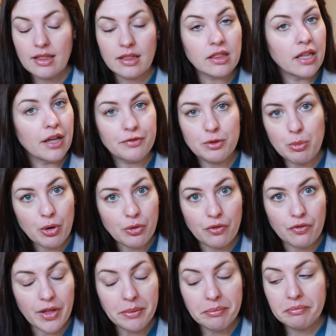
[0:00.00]
Loved both
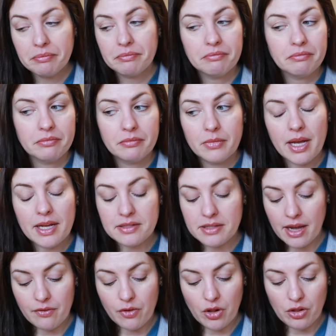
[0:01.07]
of them, as I
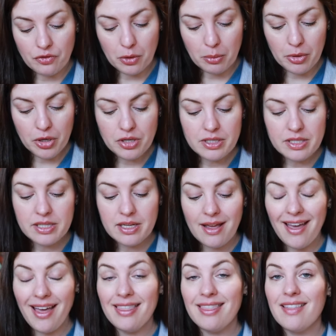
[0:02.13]
have all of her books.
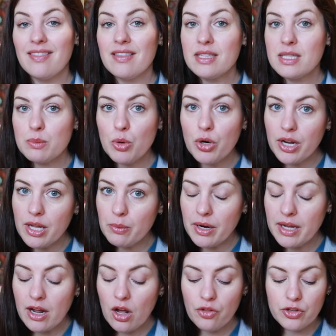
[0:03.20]
And then this morning when
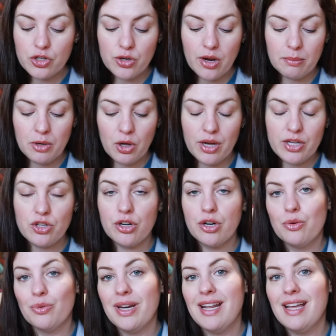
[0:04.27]
I got on the treadmill, I
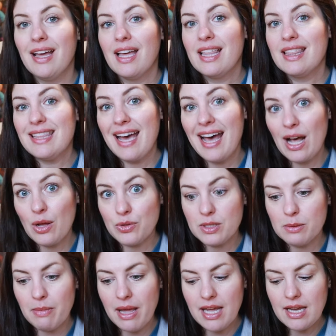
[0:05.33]
started reading The
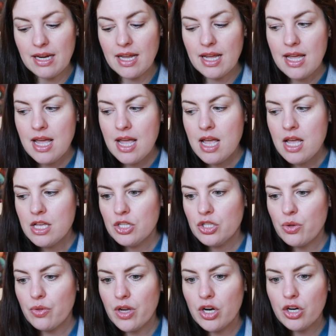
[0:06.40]
Housemaid.
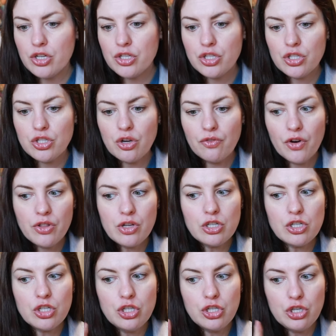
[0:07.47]
So there's, so far
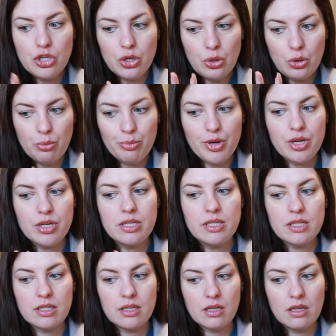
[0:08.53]
there's two
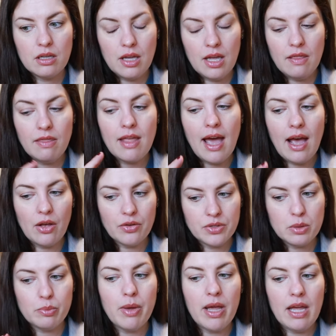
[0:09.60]
books in The
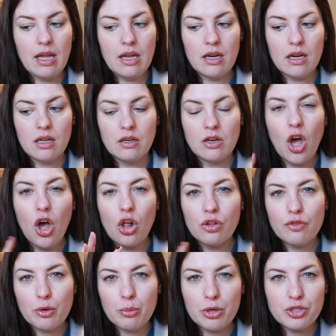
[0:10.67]
Housemaid. Not all
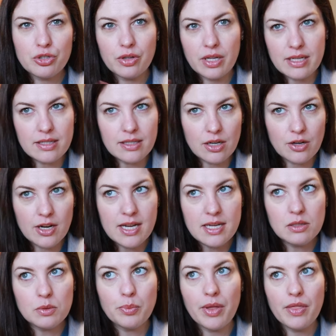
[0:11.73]
of her books are like
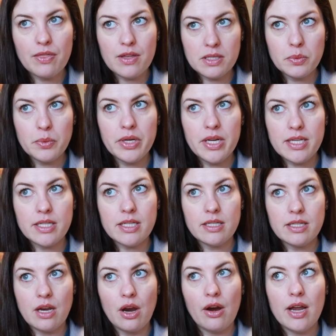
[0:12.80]
series, but this one is a
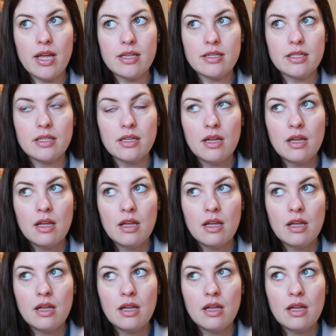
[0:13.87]
series.